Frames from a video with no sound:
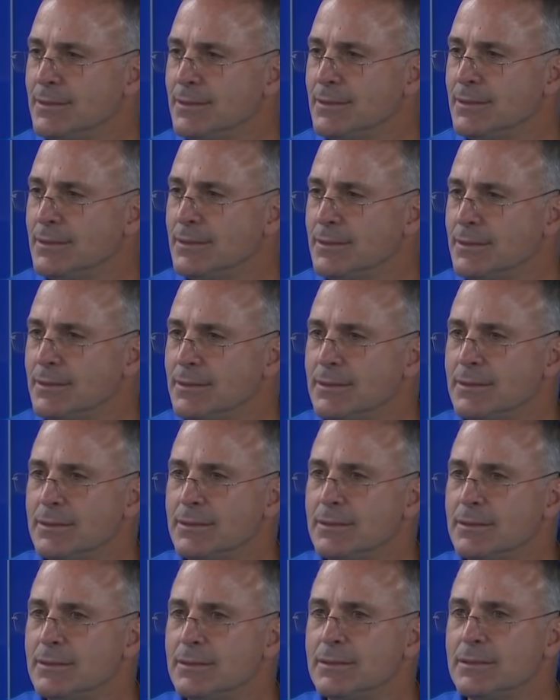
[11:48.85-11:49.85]
What are your
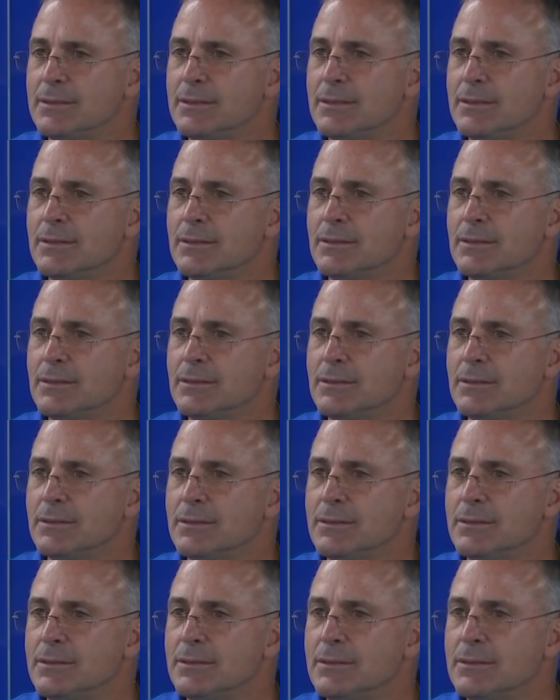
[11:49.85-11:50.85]
impressions of
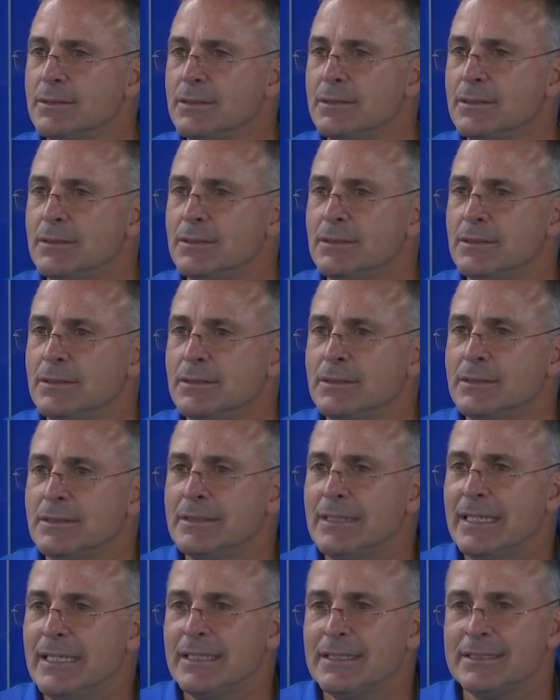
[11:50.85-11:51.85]
for a couple
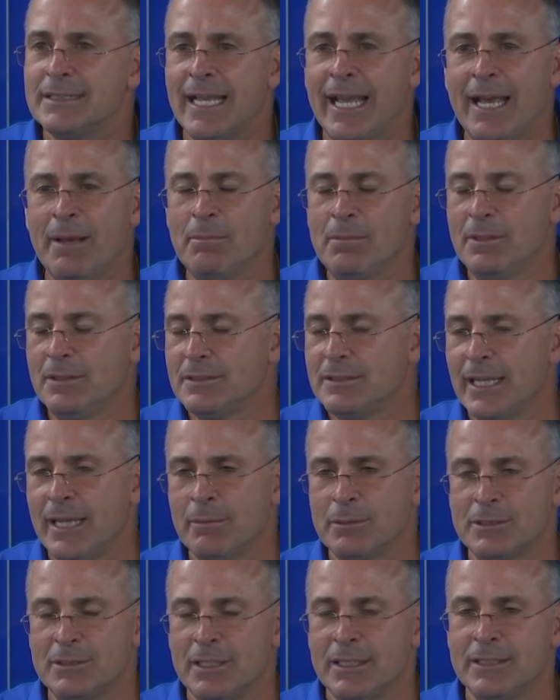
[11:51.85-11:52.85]
games? Sam,
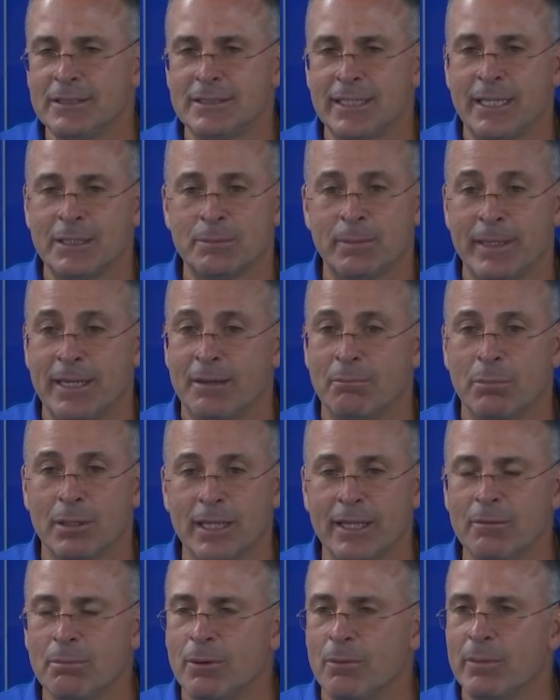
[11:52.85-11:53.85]
Sam's, Sam's been
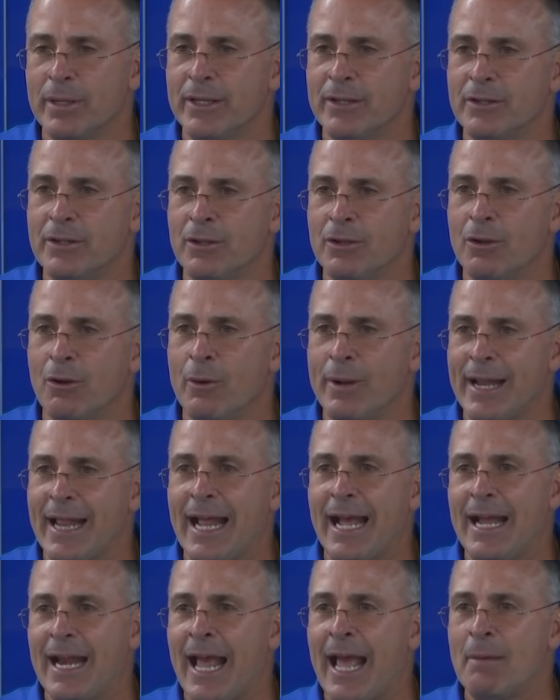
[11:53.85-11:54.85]
unbelievable. I mean, you go into
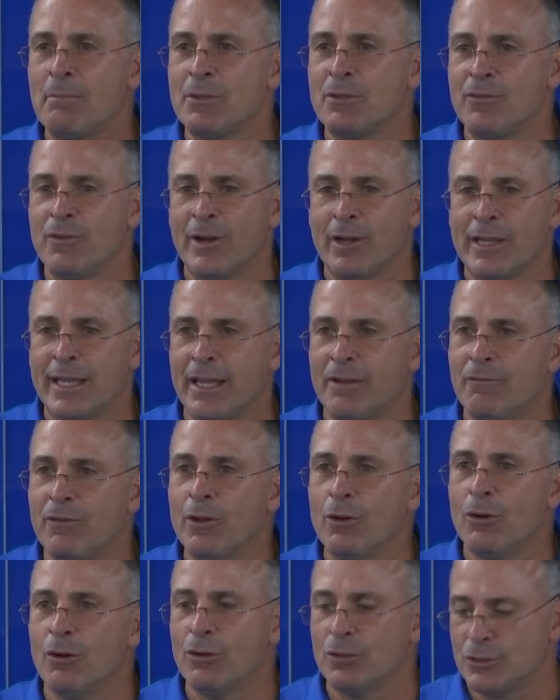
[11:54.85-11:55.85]
that atmosphere and kick
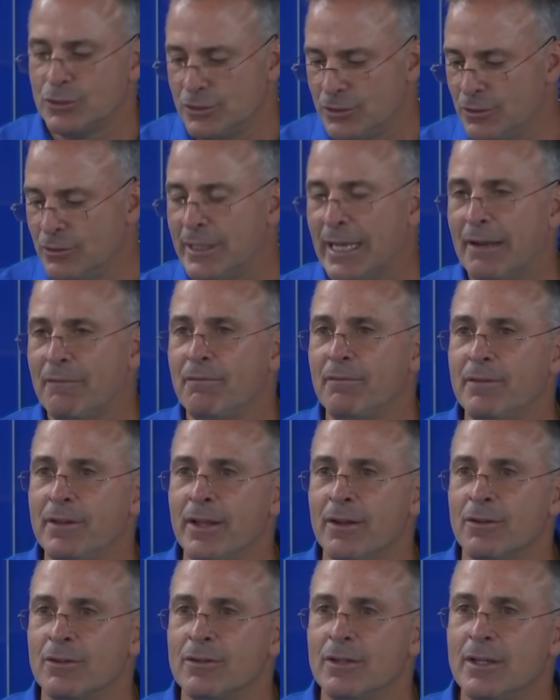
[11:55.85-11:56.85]
field goals, you got
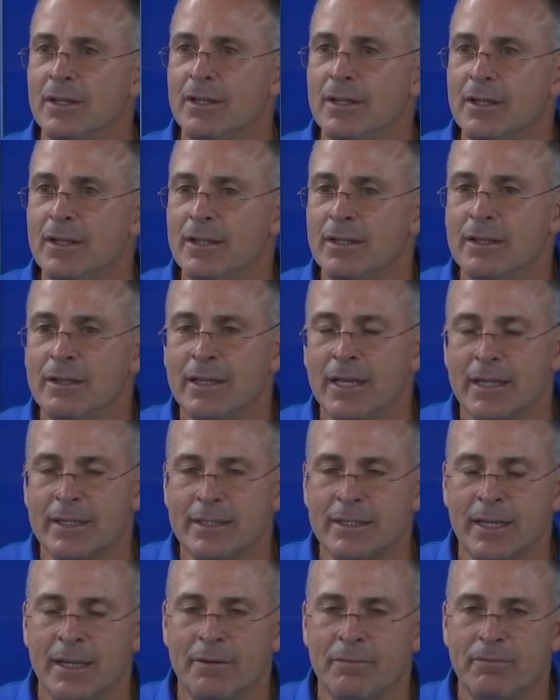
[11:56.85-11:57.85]
you know you
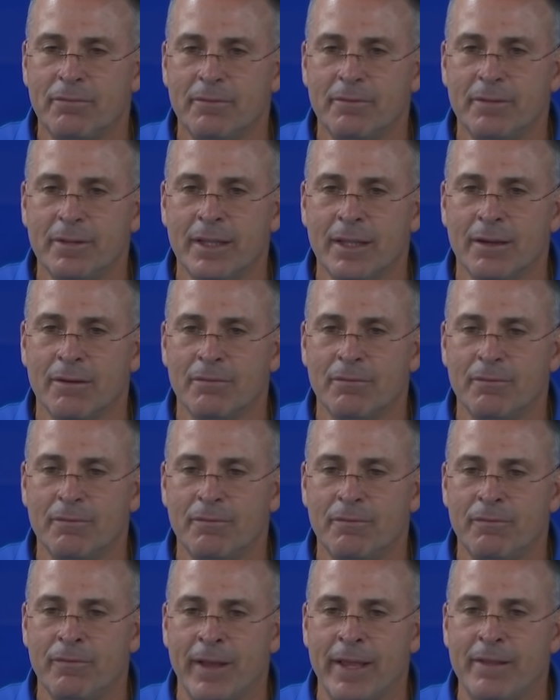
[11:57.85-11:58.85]
got uh, you know
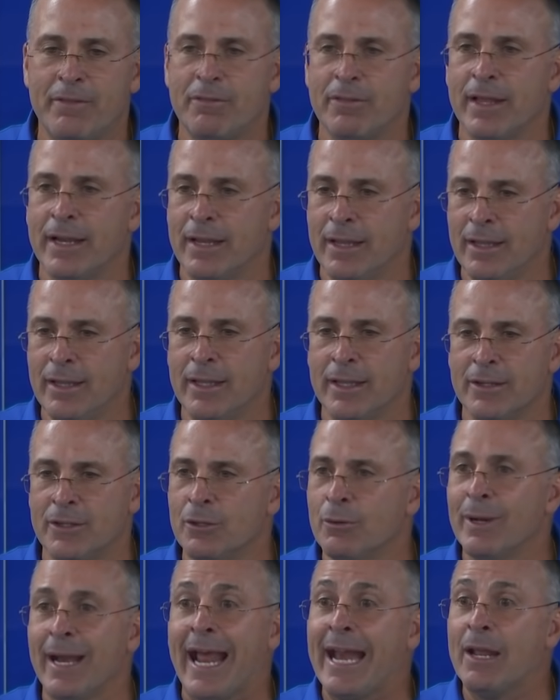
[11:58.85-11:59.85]
faith that he can
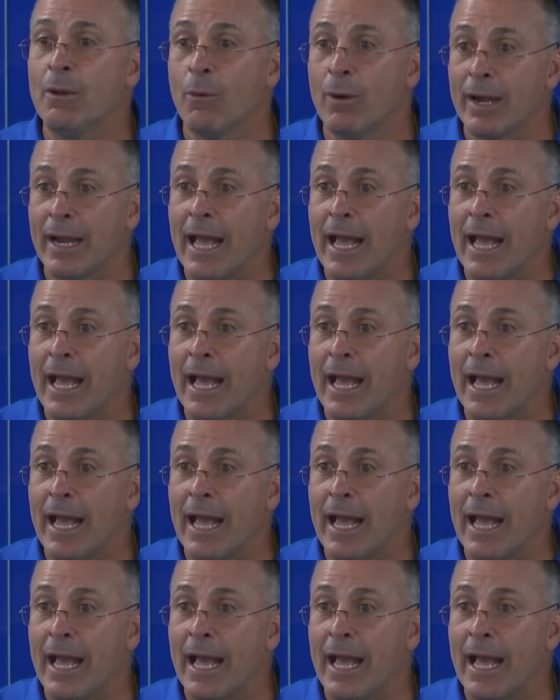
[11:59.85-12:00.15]
do it anywhere